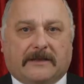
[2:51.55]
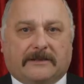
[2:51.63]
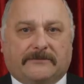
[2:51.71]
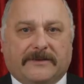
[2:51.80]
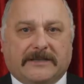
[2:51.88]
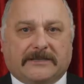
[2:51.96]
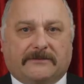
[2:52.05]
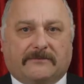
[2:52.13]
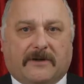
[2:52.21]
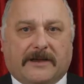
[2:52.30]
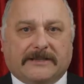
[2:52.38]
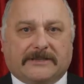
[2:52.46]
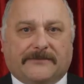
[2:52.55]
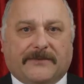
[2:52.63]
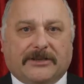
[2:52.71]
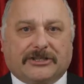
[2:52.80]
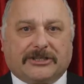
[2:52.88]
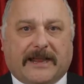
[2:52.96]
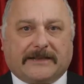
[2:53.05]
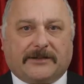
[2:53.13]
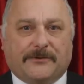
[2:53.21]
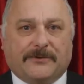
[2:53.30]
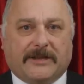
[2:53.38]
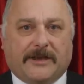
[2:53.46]
The recent rise of
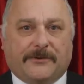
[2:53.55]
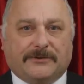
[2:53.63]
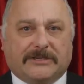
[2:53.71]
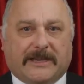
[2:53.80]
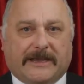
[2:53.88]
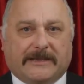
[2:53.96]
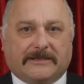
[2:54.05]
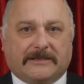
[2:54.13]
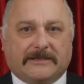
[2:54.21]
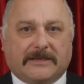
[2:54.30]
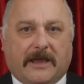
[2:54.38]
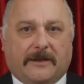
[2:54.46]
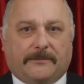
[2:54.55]
shadow negotiators,